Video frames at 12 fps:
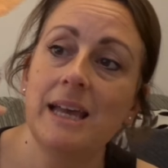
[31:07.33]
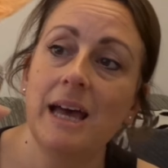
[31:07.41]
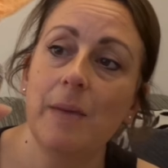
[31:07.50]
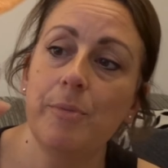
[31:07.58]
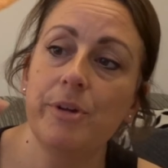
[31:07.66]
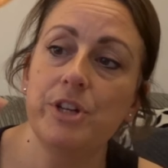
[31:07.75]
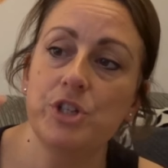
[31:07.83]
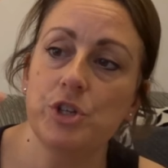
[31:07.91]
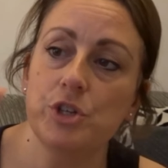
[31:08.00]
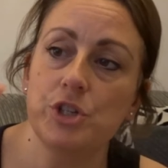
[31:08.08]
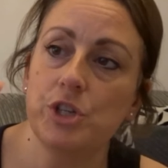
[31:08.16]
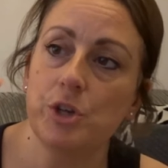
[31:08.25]
I'm pretty sure
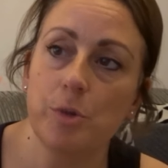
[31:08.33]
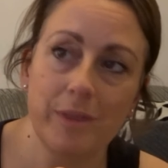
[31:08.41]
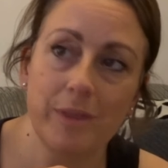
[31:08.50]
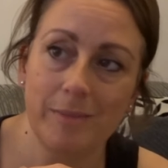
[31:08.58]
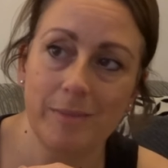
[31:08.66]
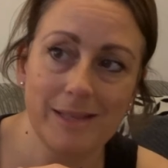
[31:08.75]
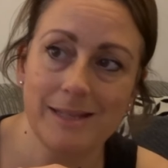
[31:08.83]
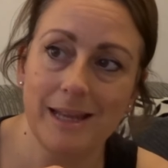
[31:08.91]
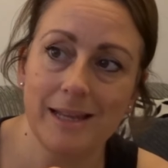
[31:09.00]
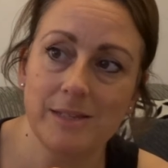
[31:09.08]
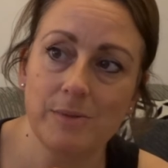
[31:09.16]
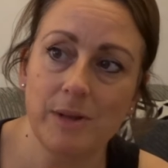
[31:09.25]
she opened them last
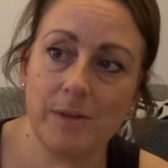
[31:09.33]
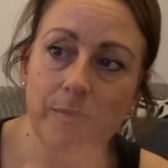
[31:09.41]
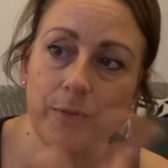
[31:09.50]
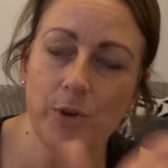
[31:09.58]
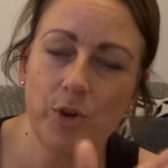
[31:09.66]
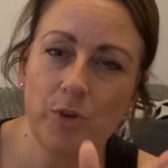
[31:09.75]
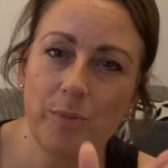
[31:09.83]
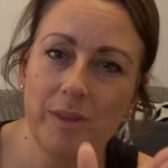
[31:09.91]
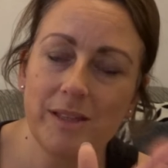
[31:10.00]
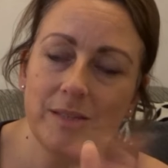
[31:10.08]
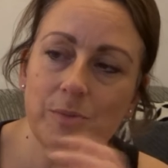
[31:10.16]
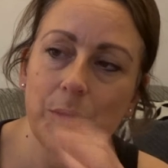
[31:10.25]
night as well. It could have been
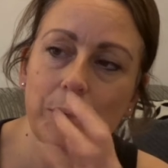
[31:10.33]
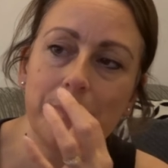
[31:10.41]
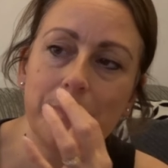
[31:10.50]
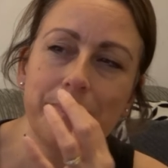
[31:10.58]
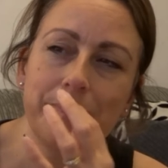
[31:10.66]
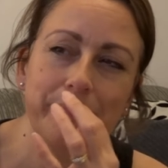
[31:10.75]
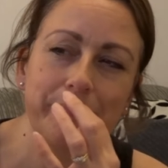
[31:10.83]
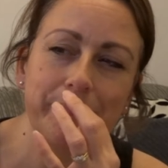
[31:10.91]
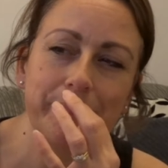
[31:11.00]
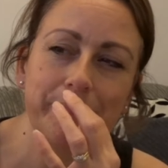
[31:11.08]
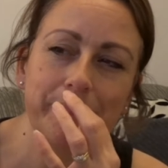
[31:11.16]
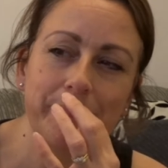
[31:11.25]
this morning.
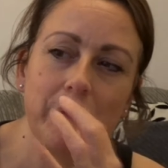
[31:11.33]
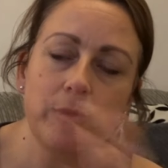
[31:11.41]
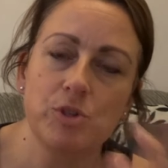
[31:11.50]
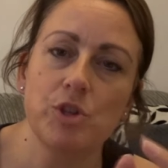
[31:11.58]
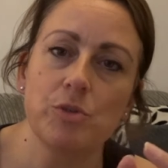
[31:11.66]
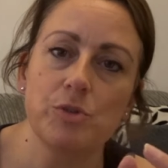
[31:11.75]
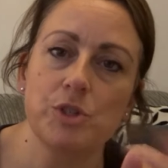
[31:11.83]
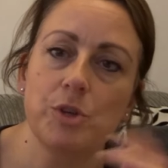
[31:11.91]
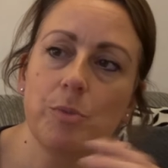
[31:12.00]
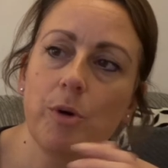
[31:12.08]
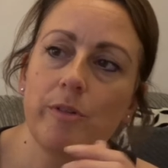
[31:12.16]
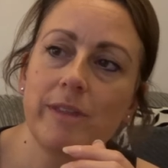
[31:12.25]
I'm sure there was two
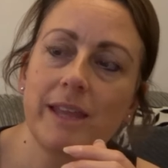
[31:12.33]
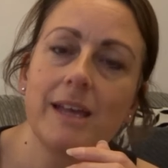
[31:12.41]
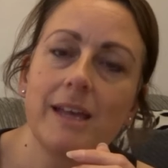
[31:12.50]
more in there.